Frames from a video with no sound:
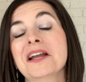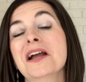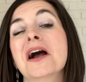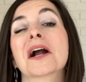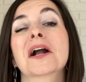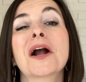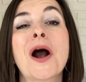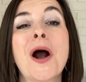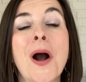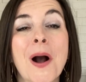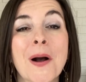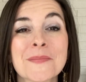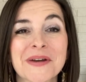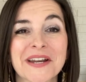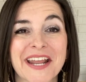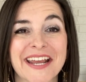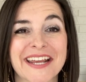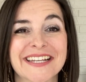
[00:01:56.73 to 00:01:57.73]

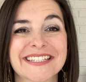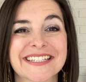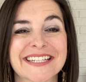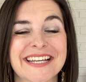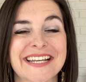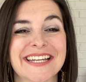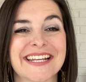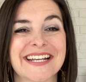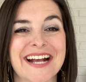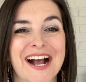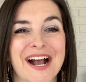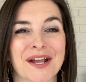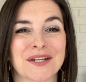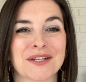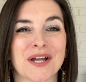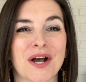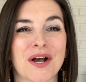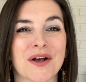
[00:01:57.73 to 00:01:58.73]
accommodate any
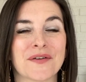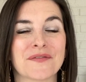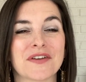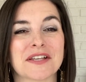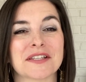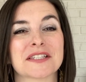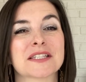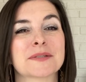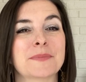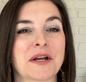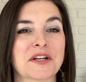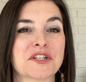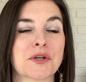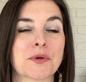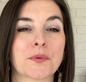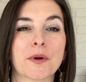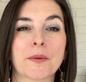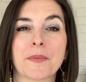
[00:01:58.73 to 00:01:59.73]
kind of
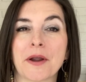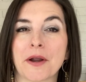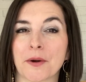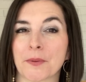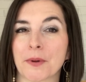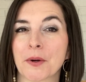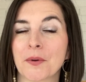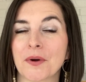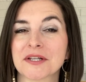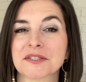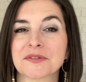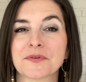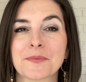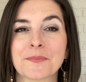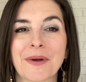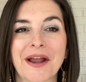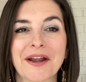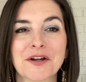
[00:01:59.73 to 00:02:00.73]
inspection repair requests
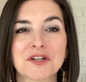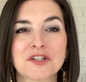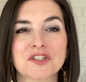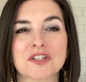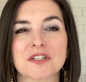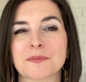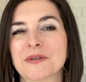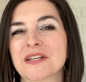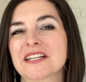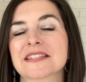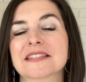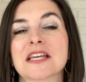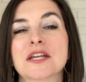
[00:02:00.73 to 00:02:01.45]
from buyers, just because they